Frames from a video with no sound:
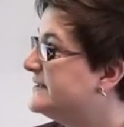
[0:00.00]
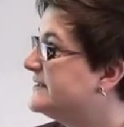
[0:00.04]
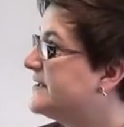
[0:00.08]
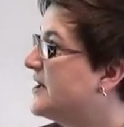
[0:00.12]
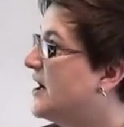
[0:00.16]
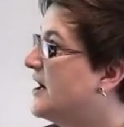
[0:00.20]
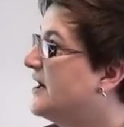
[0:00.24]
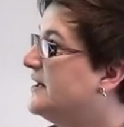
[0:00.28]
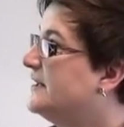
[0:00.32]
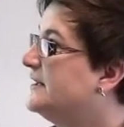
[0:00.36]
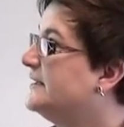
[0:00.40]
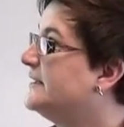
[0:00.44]

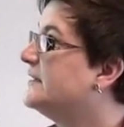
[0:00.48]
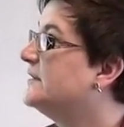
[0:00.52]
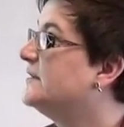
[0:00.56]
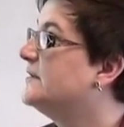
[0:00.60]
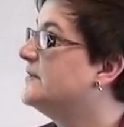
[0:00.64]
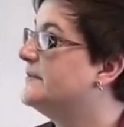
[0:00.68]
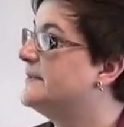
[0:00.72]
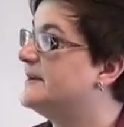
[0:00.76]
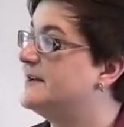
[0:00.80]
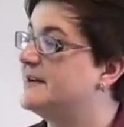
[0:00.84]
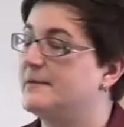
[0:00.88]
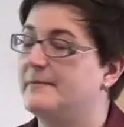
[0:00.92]
talk a
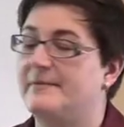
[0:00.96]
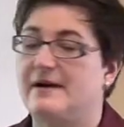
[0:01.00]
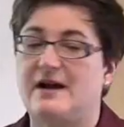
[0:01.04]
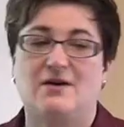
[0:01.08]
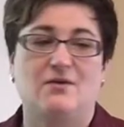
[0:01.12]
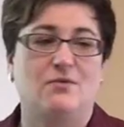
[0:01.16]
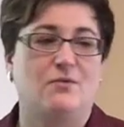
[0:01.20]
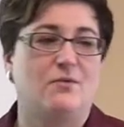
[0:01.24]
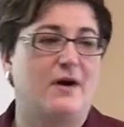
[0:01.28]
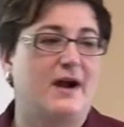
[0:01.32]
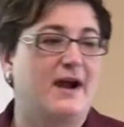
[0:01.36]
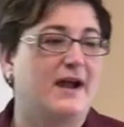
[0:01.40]
little bit
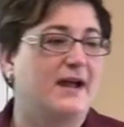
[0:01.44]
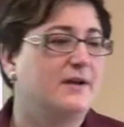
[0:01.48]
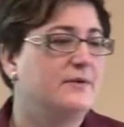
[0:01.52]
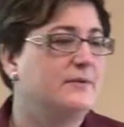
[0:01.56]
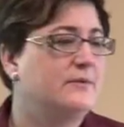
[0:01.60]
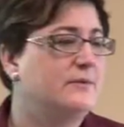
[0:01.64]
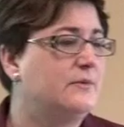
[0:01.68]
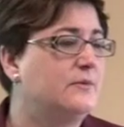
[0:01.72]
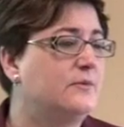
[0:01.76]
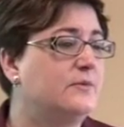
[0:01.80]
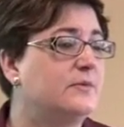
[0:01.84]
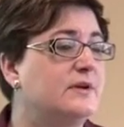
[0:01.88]
about why
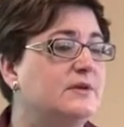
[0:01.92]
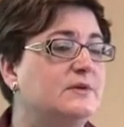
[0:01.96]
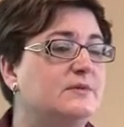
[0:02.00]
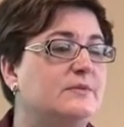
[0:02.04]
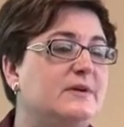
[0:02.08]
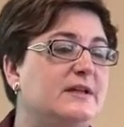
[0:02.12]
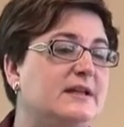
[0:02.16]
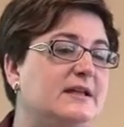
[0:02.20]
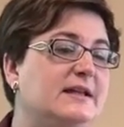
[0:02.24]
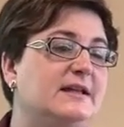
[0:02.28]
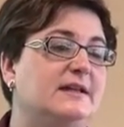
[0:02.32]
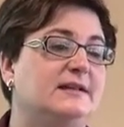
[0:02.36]
would
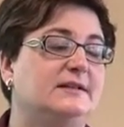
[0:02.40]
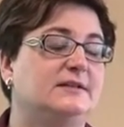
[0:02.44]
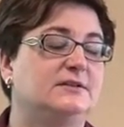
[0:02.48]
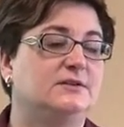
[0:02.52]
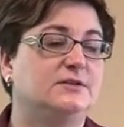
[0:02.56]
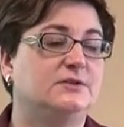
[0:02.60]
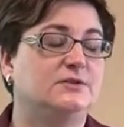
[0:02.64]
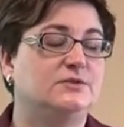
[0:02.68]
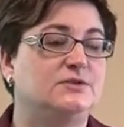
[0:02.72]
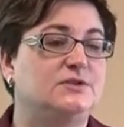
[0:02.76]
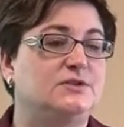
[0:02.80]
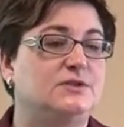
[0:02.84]
we
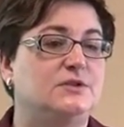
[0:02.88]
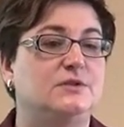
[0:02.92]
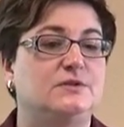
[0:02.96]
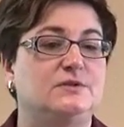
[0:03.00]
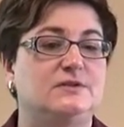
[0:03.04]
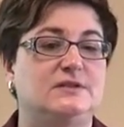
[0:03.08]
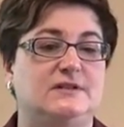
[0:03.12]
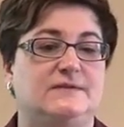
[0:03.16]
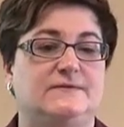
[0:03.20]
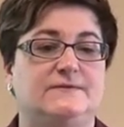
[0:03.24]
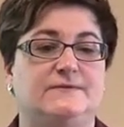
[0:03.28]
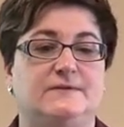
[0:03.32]
include
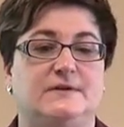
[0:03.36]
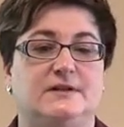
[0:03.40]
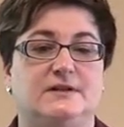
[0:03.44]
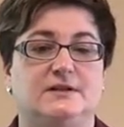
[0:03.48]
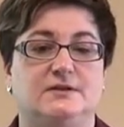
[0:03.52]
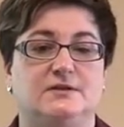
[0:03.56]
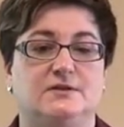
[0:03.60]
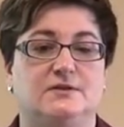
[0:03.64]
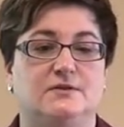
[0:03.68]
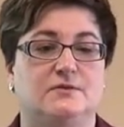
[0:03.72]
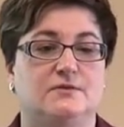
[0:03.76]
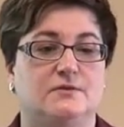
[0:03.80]
two
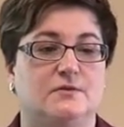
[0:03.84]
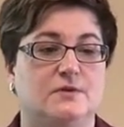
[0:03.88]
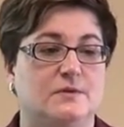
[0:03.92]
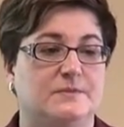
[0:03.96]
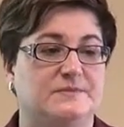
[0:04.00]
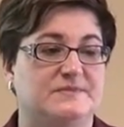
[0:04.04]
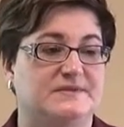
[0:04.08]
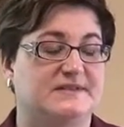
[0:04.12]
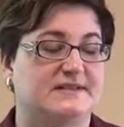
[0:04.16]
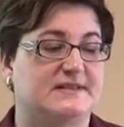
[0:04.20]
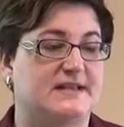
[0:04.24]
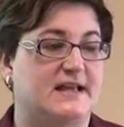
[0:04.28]
different
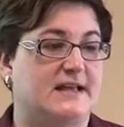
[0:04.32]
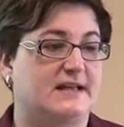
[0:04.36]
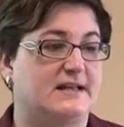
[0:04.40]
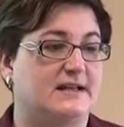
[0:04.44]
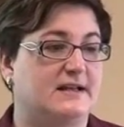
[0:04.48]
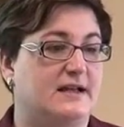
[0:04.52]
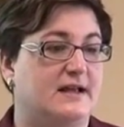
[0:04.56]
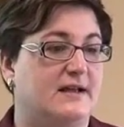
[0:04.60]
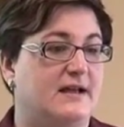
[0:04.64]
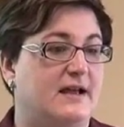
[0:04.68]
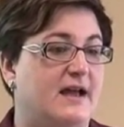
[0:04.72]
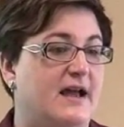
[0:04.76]
groups
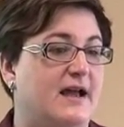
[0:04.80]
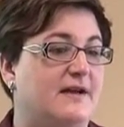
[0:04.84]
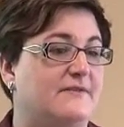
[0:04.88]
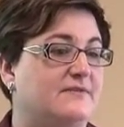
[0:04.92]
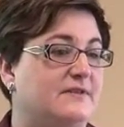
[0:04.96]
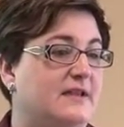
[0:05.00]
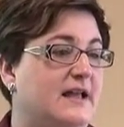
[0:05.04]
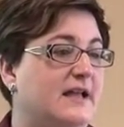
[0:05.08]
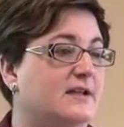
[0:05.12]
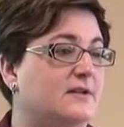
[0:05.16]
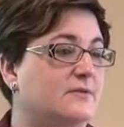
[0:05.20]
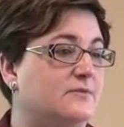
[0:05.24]
that
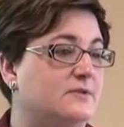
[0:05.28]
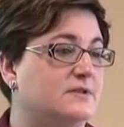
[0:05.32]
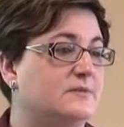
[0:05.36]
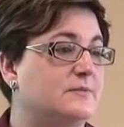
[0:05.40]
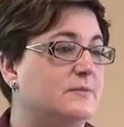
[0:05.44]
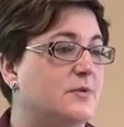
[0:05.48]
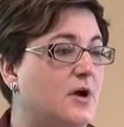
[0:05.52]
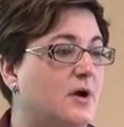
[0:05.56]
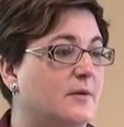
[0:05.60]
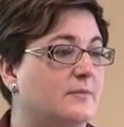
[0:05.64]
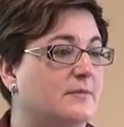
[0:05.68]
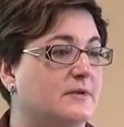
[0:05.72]
have
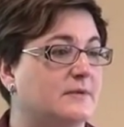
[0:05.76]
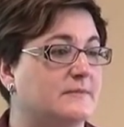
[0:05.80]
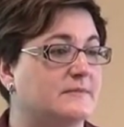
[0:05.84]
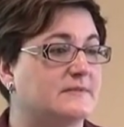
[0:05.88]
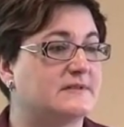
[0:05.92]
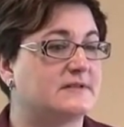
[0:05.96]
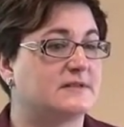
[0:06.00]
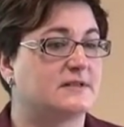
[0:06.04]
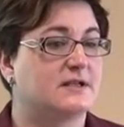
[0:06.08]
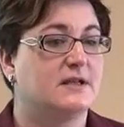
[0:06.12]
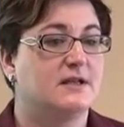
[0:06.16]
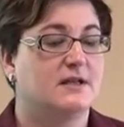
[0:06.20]
language
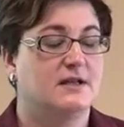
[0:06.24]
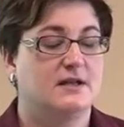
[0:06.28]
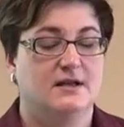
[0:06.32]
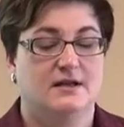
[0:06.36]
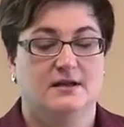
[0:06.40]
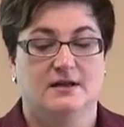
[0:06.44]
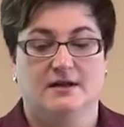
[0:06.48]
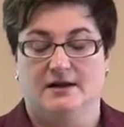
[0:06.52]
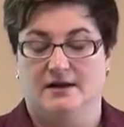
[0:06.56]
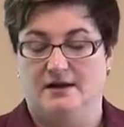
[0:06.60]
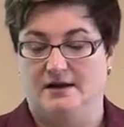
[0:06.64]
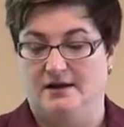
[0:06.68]
problems,
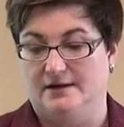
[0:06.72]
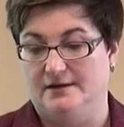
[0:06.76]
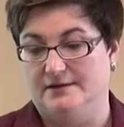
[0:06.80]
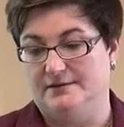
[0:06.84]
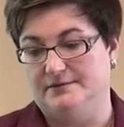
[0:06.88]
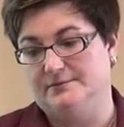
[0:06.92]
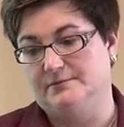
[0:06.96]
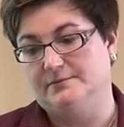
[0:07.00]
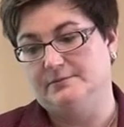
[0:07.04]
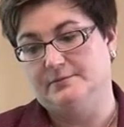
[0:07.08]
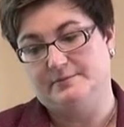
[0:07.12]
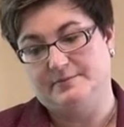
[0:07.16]

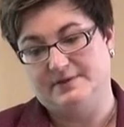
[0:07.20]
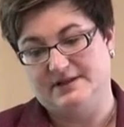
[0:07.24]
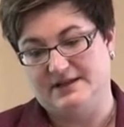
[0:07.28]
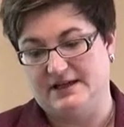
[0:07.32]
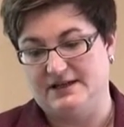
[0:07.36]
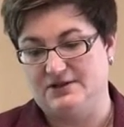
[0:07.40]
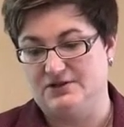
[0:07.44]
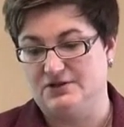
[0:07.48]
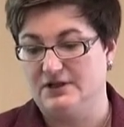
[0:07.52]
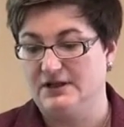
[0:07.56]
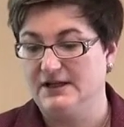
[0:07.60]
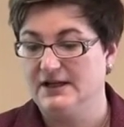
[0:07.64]
uh,
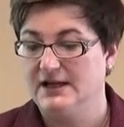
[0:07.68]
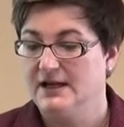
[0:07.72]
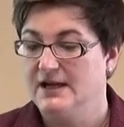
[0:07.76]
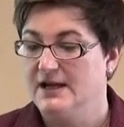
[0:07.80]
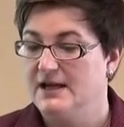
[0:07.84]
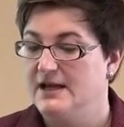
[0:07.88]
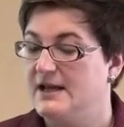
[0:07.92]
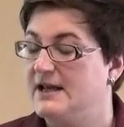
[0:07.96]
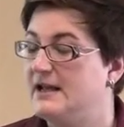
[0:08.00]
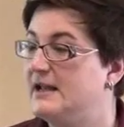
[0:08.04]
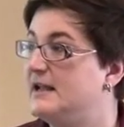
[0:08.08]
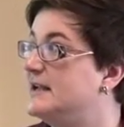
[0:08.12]
potentially,
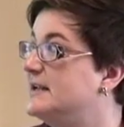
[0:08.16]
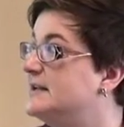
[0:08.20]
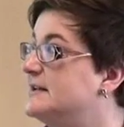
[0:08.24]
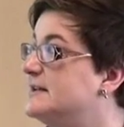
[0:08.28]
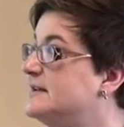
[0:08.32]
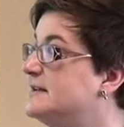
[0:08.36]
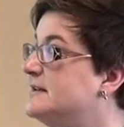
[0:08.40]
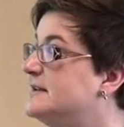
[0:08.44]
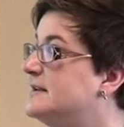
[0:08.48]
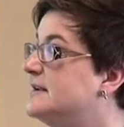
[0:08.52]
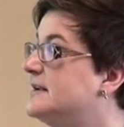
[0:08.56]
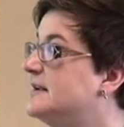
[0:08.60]

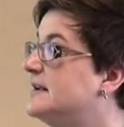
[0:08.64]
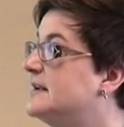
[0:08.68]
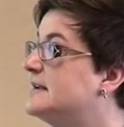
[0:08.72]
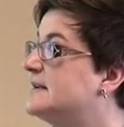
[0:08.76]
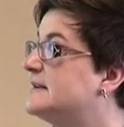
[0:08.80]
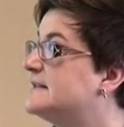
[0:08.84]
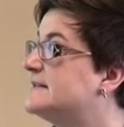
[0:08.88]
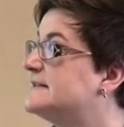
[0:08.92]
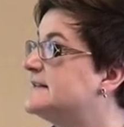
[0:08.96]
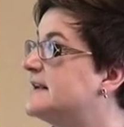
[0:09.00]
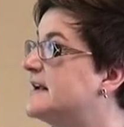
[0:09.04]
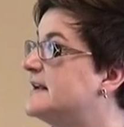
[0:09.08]
in,
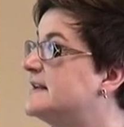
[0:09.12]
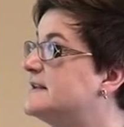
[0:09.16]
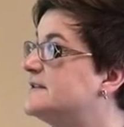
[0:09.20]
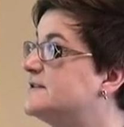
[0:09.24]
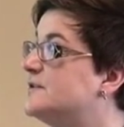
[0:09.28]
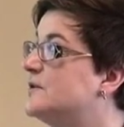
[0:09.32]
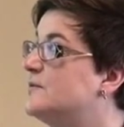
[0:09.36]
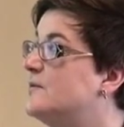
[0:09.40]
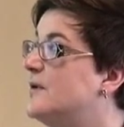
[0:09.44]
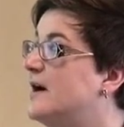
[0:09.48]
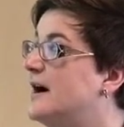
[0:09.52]
in a study. So